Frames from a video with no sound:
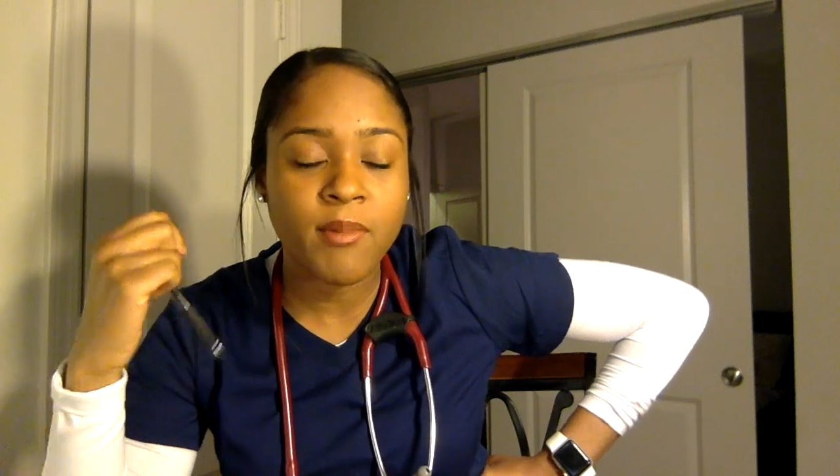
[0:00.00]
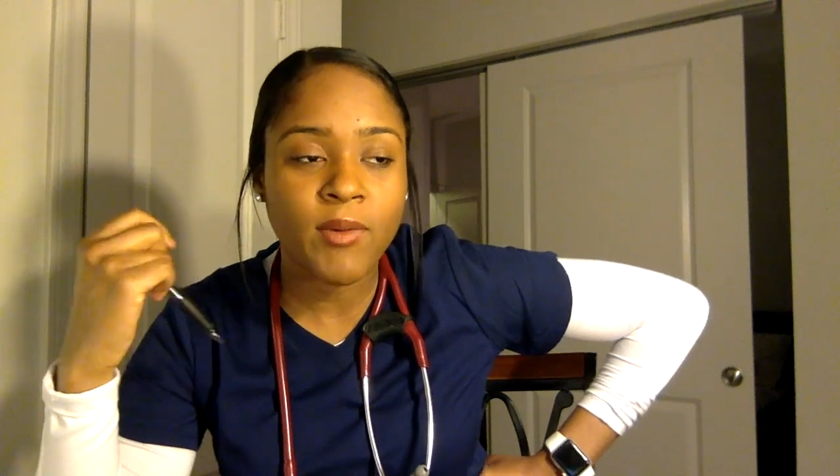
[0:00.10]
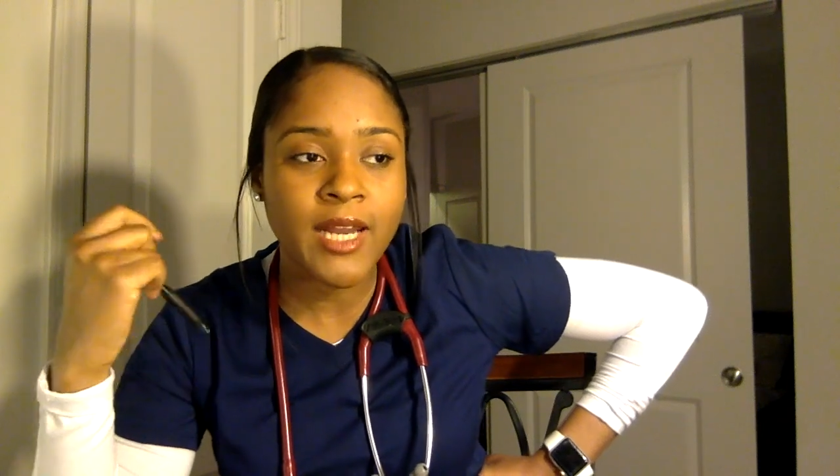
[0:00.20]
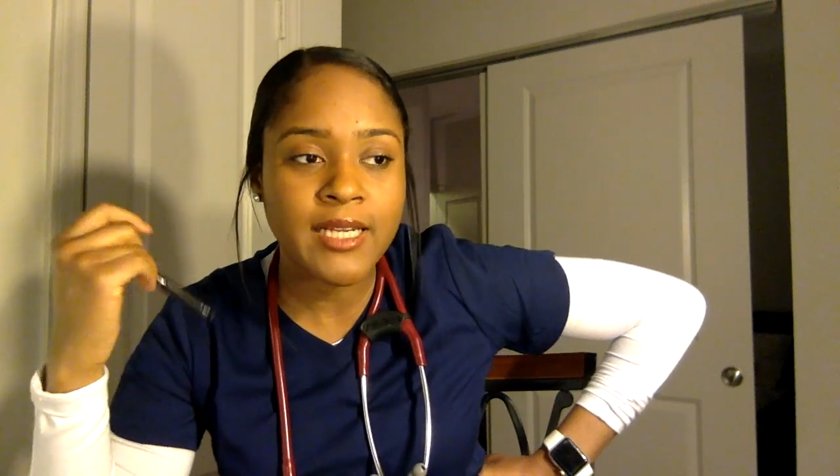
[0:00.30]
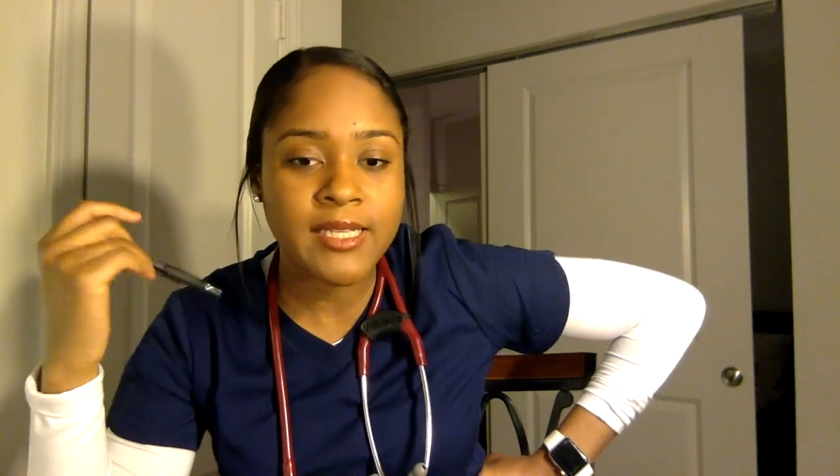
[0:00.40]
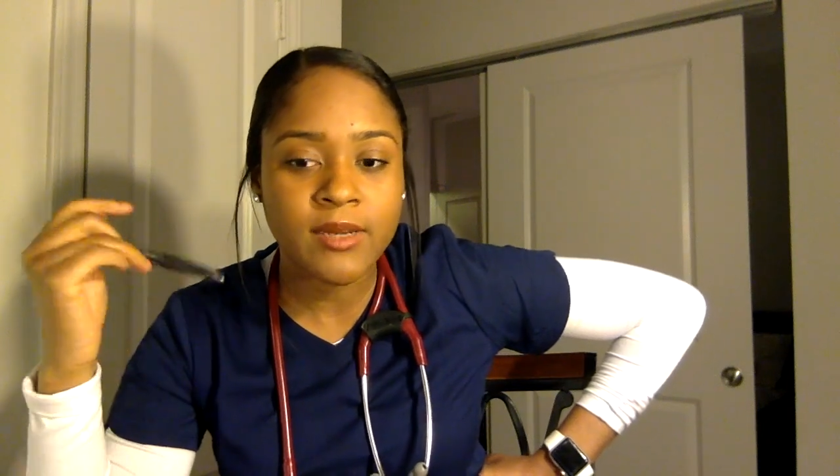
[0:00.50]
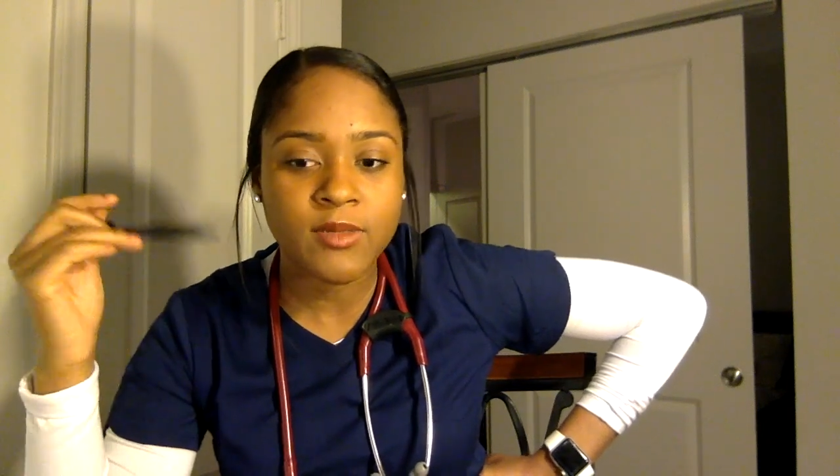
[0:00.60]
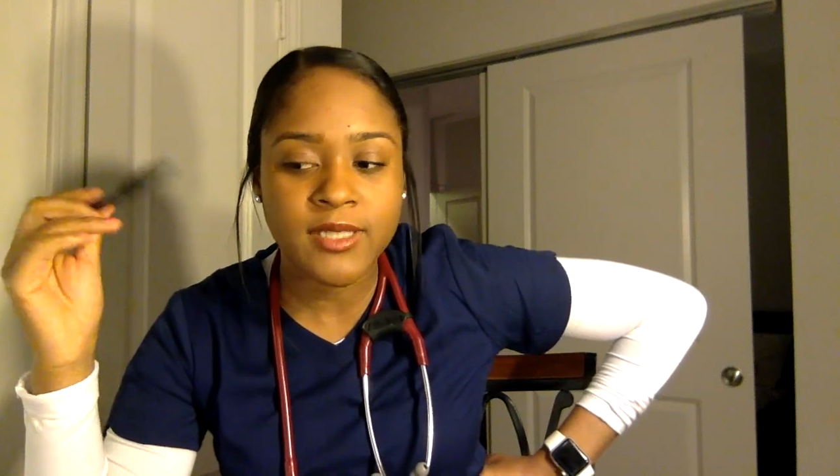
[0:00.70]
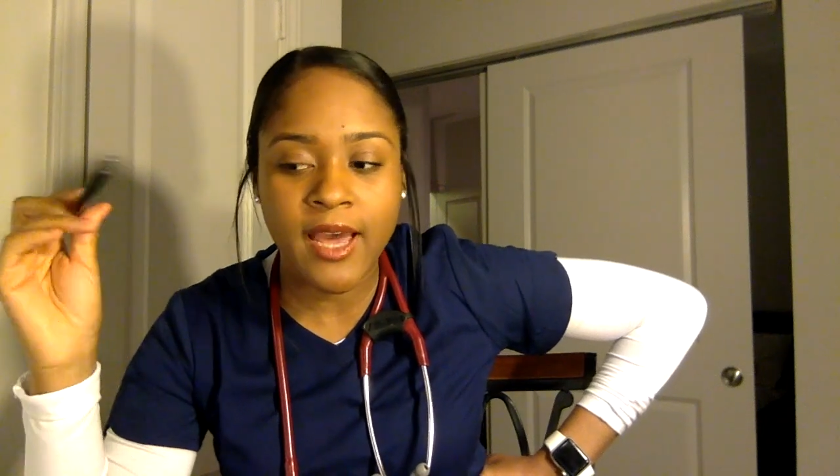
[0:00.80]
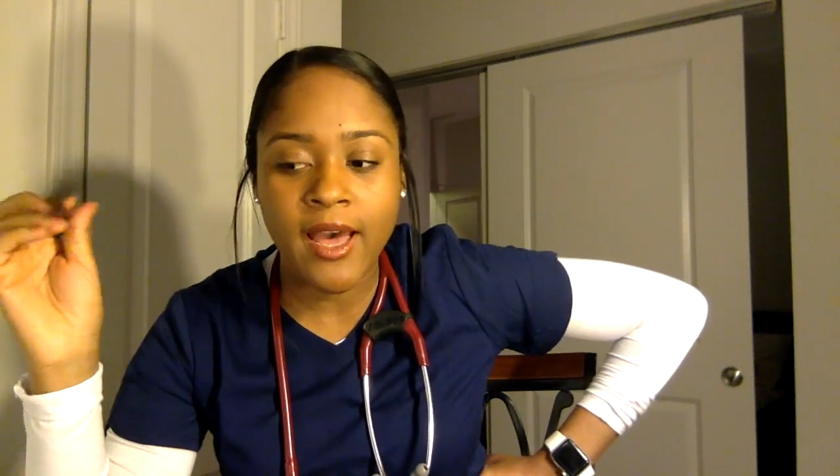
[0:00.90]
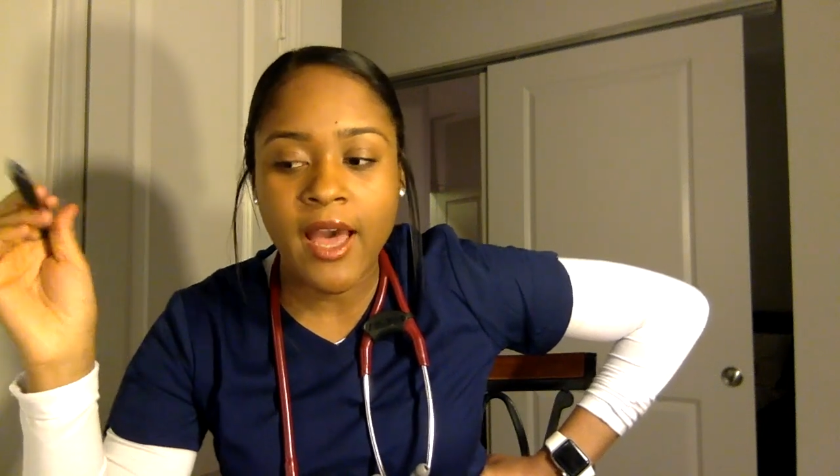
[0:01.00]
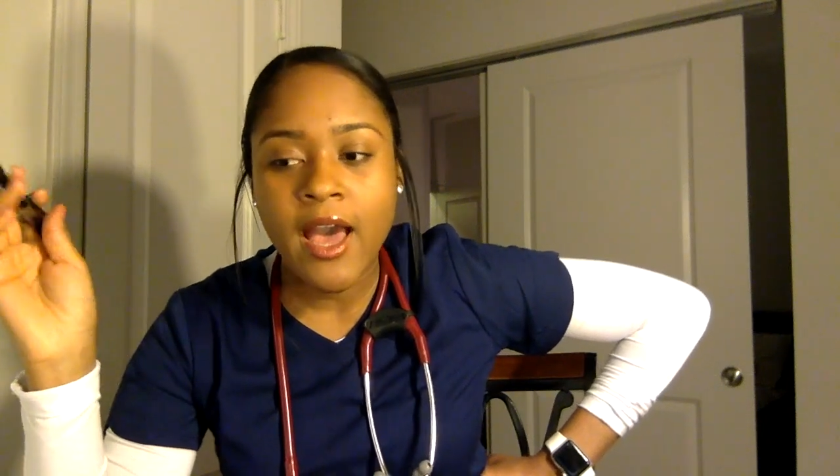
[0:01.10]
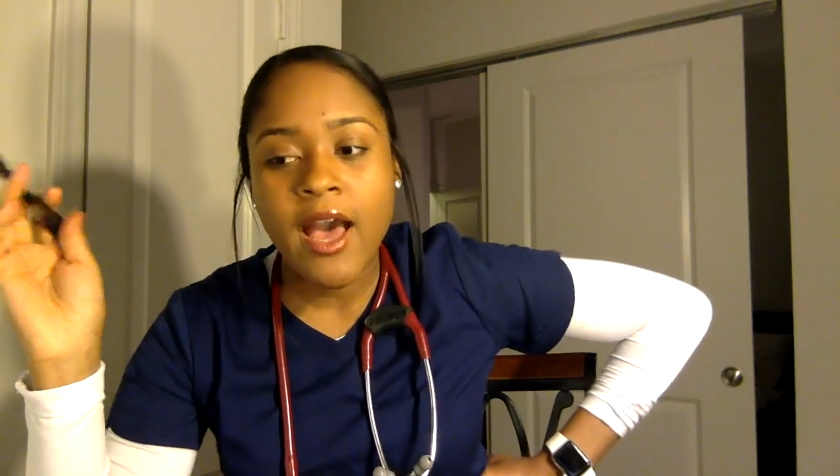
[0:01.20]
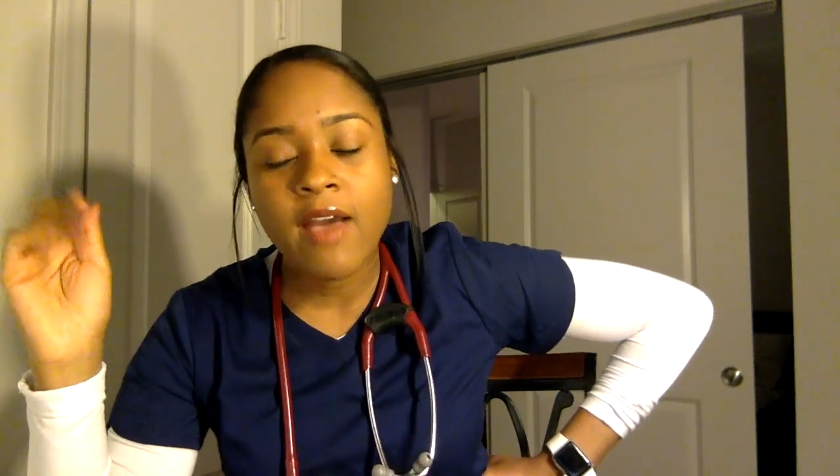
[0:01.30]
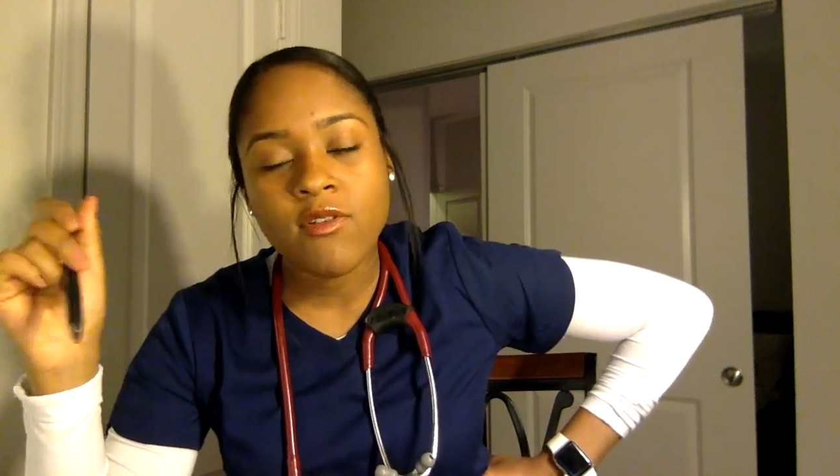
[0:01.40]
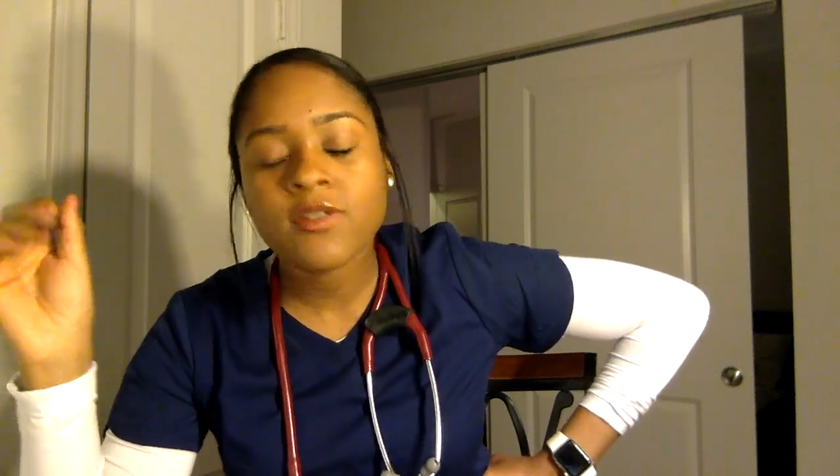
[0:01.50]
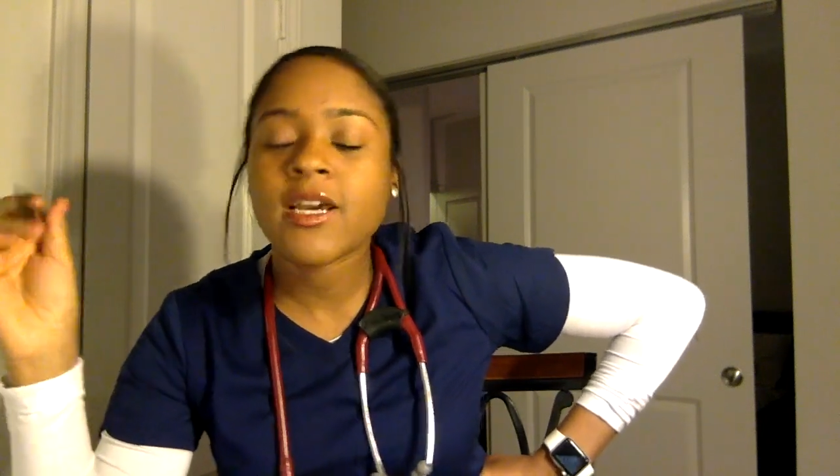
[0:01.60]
But what I did was that I wrote